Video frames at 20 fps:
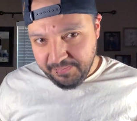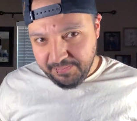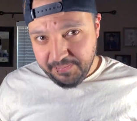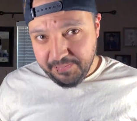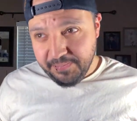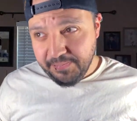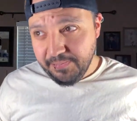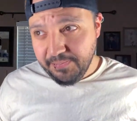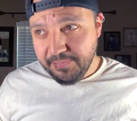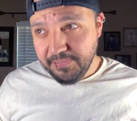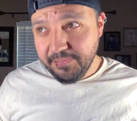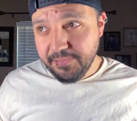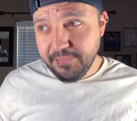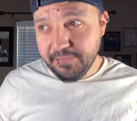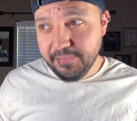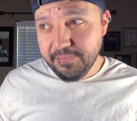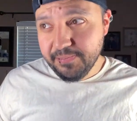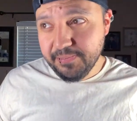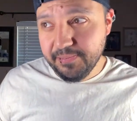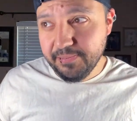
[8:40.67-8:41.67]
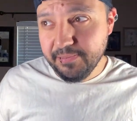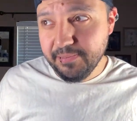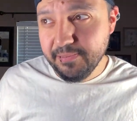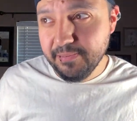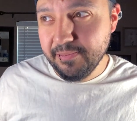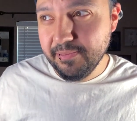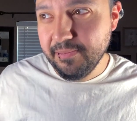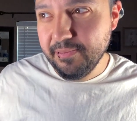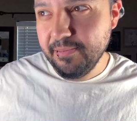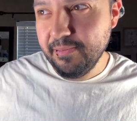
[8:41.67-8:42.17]

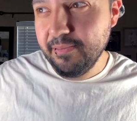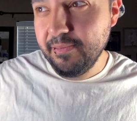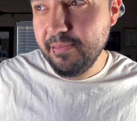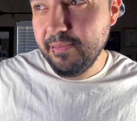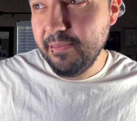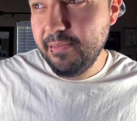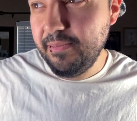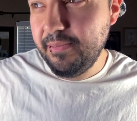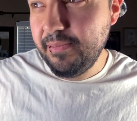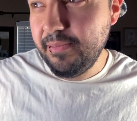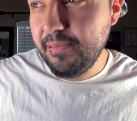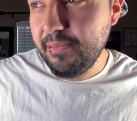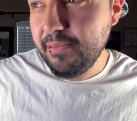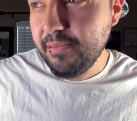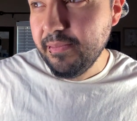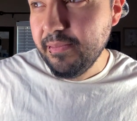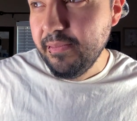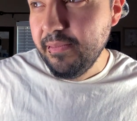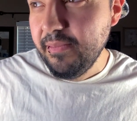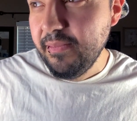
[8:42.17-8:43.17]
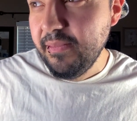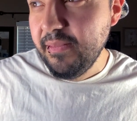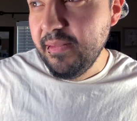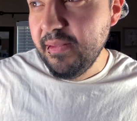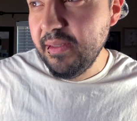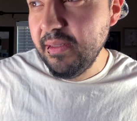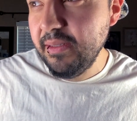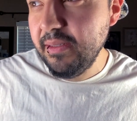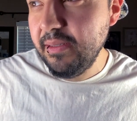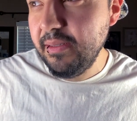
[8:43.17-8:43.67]

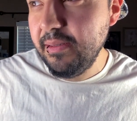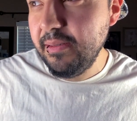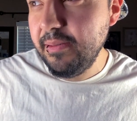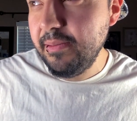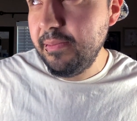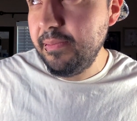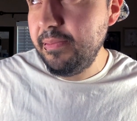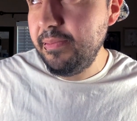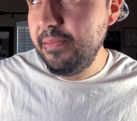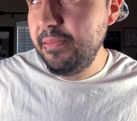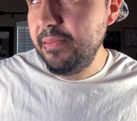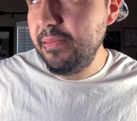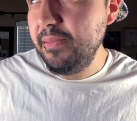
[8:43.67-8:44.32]
Nothing is said.